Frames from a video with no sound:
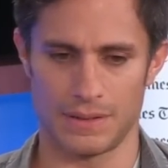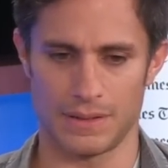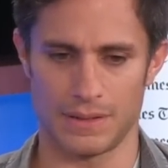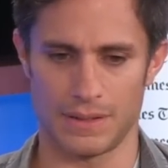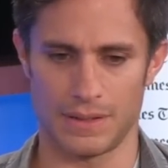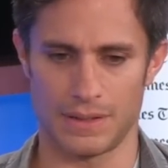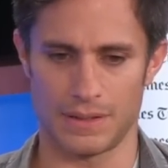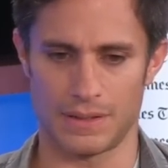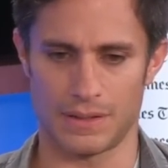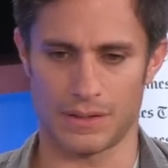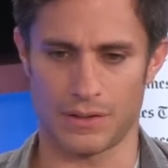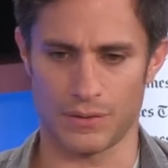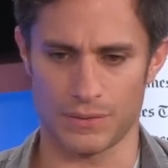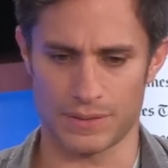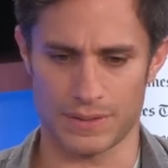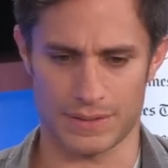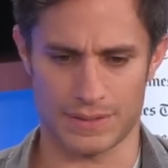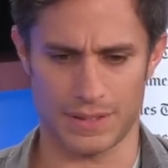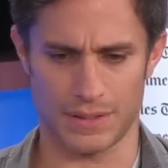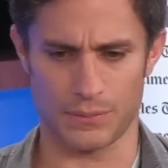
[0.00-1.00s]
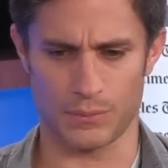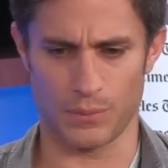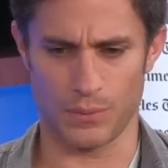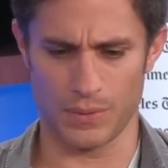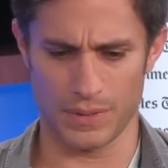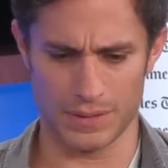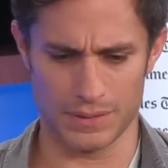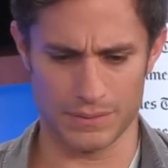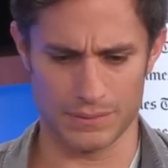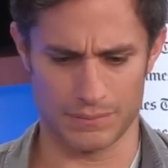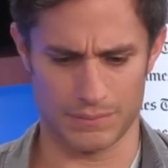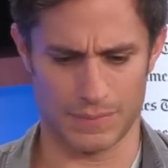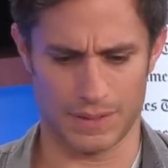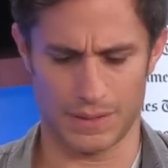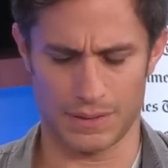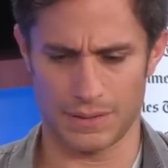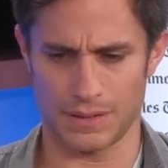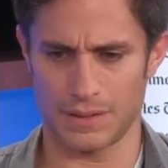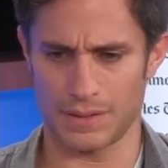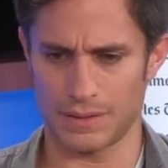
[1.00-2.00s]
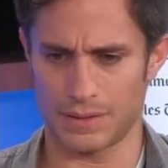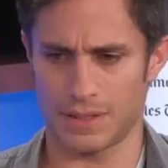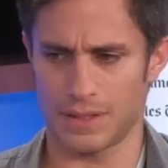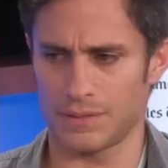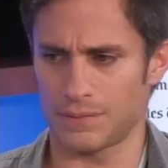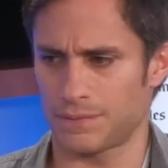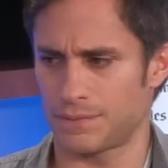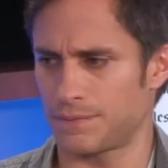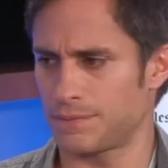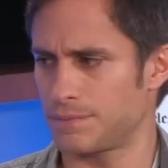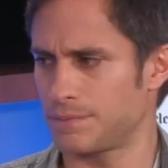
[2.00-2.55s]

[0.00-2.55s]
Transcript: the context I grew in, I kind of,